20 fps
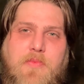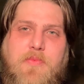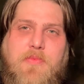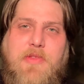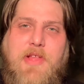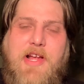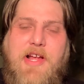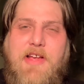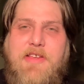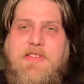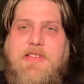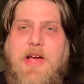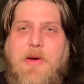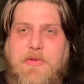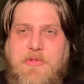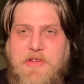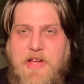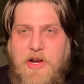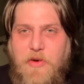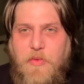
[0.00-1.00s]
like I, said, I was
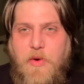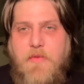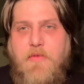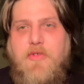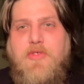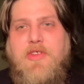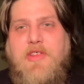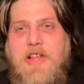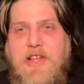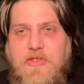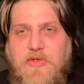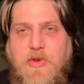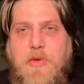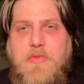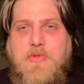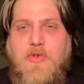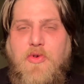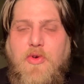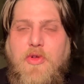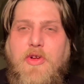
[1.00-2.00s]
kind of referencing that
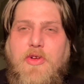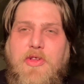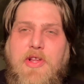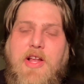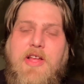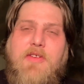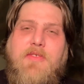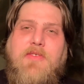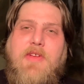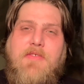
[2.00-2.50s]
scripture earlier that I,